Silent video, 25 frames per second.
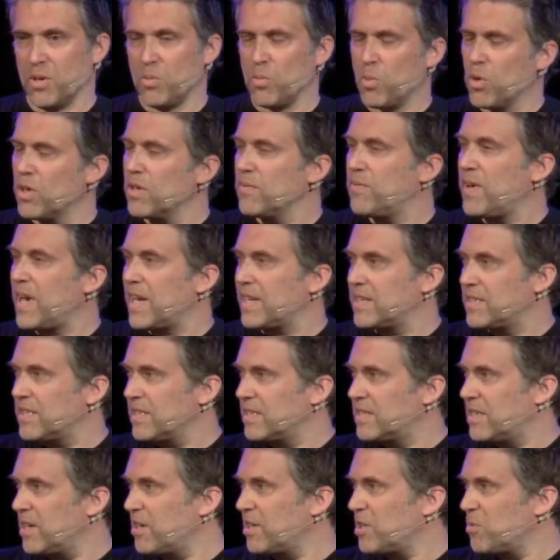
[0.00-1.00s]
would have had
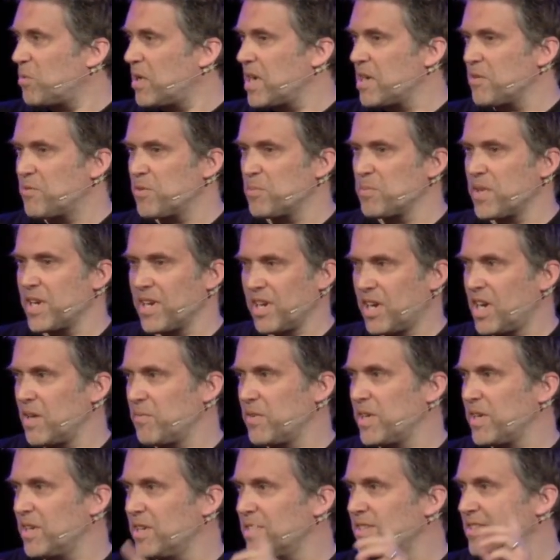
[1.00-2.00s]
to turn away from their
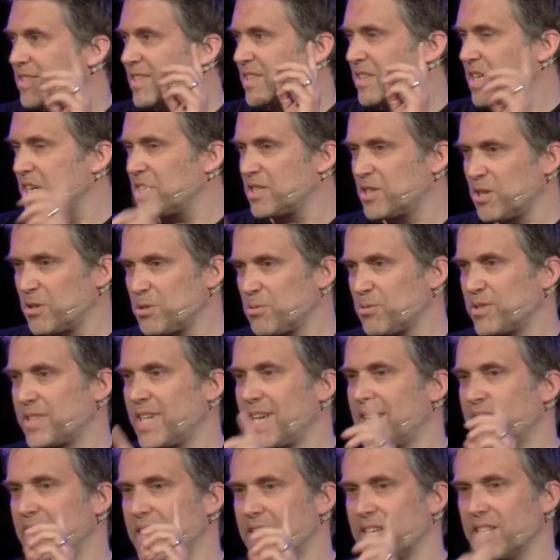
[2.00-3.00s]
livelihoods and their social
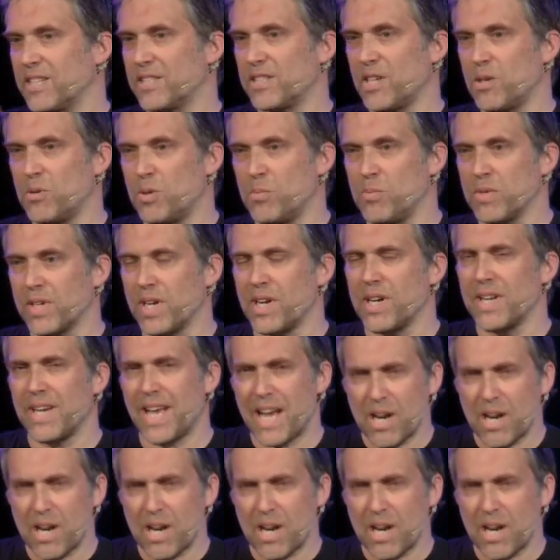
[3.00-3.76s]
standing and so on were going,